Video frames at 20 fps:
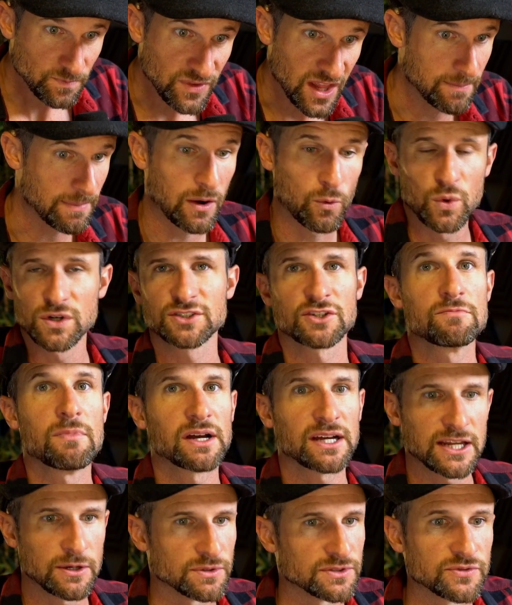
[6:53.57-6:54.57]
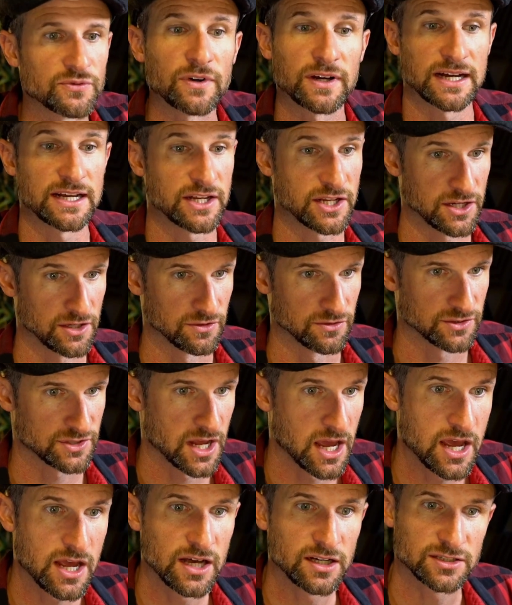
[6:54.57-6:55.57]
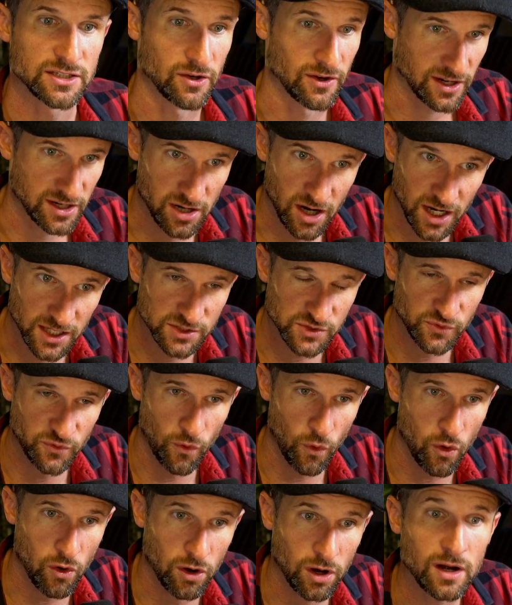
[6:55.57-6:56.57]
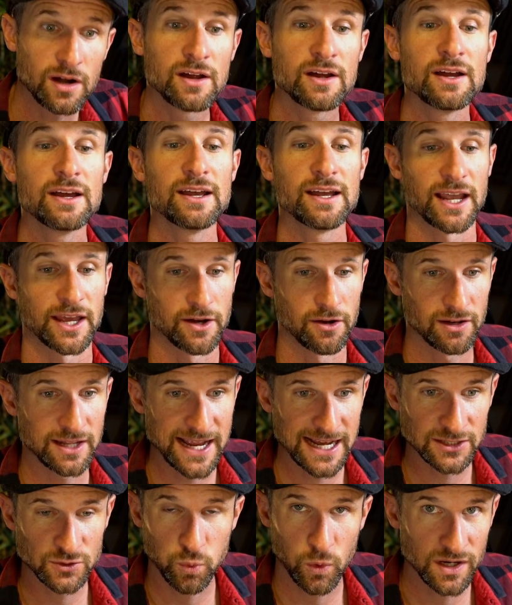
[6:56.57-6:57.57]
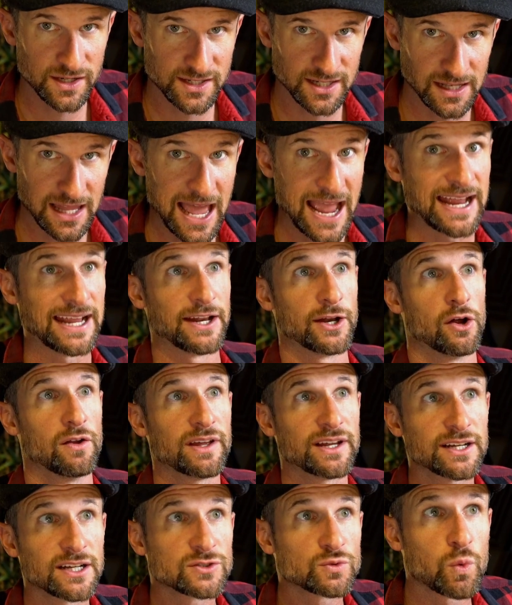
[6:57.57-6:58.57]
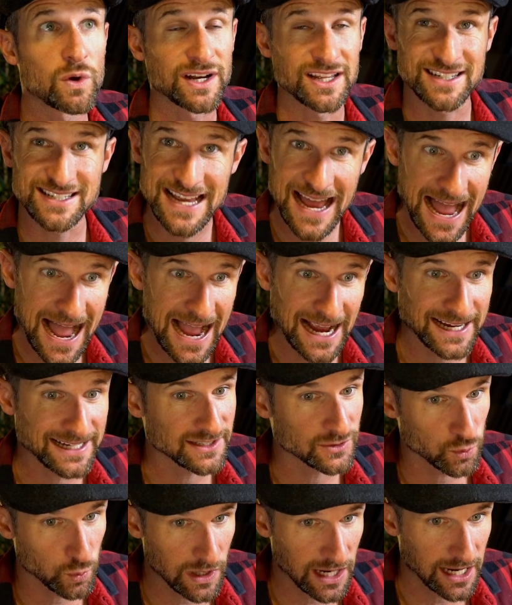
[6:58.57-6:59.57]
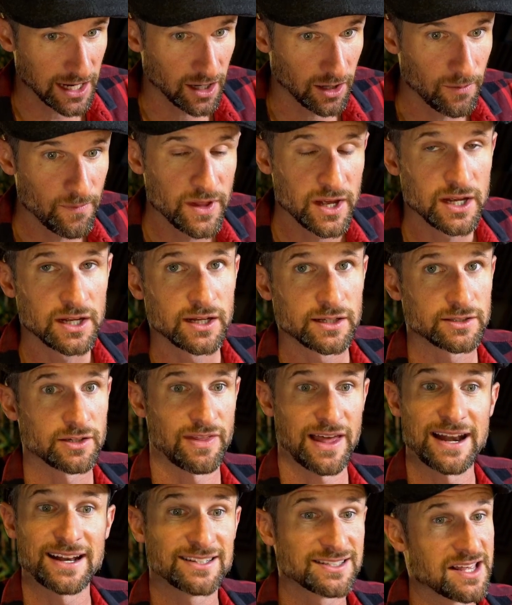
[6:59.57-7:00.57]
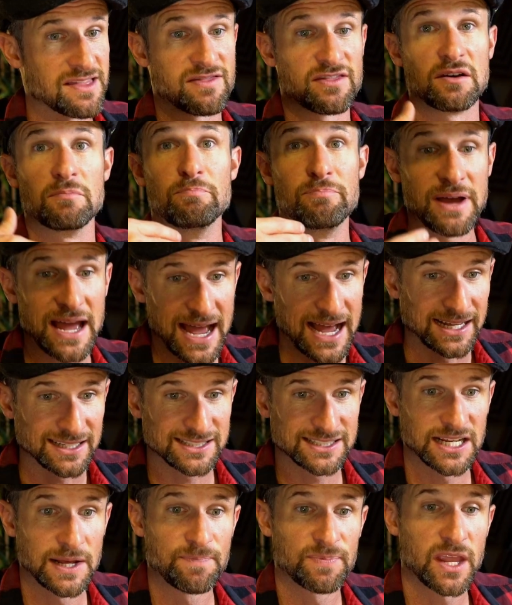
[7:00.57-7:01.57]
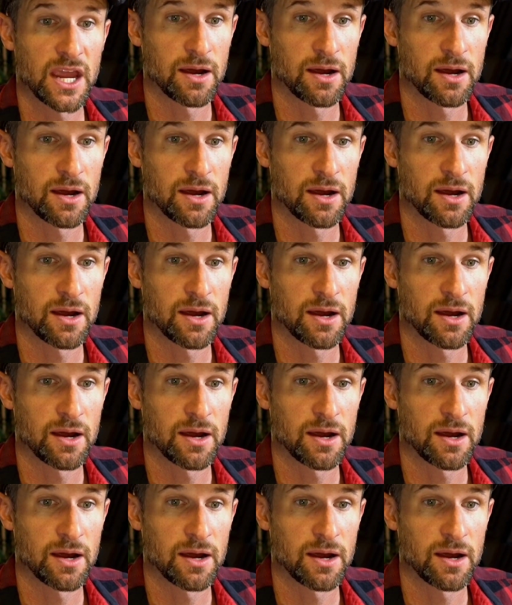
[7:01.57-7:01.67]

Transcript: And my Wizard Monkey was friggin' huge. So it costs 4, it only has 1 delay, it only does 1 attack as well, so that isn't the best.